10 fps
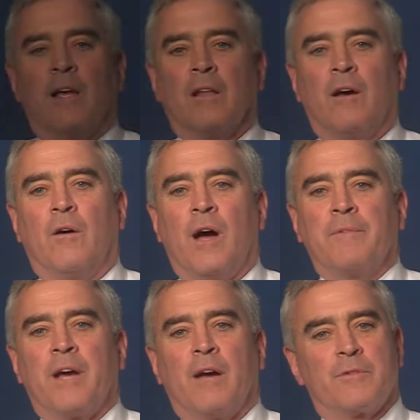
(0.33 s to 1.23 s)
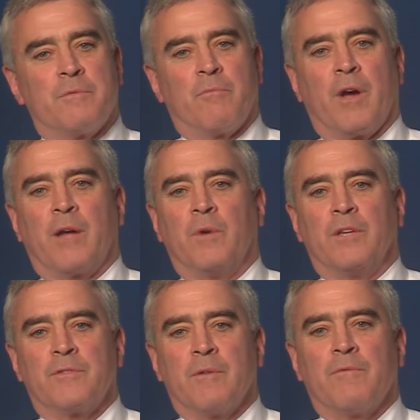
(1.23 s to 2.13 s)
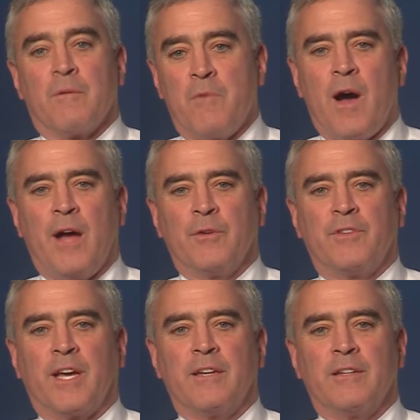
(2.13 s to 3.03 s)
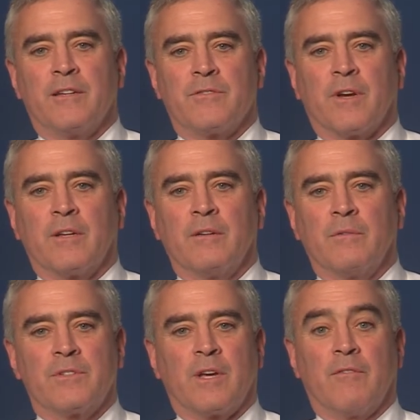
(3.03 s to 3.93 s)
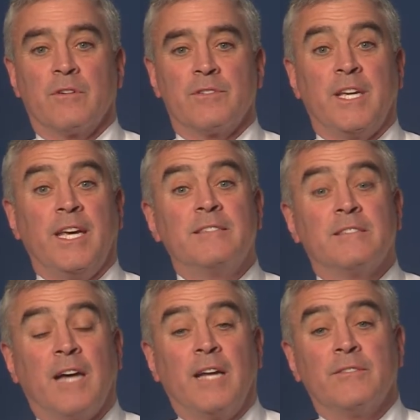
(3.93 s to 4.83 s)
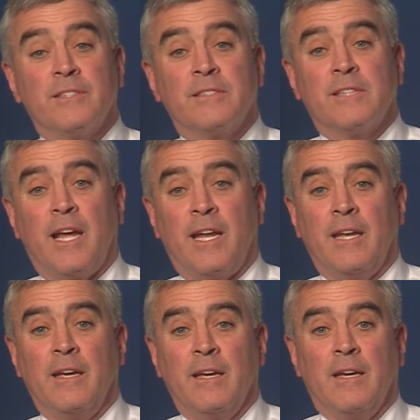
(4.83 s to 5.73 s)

Hello, I'm Congressman Brad Wenstrup from Ohio's 2nd District, which covers the east side of Cincinnati.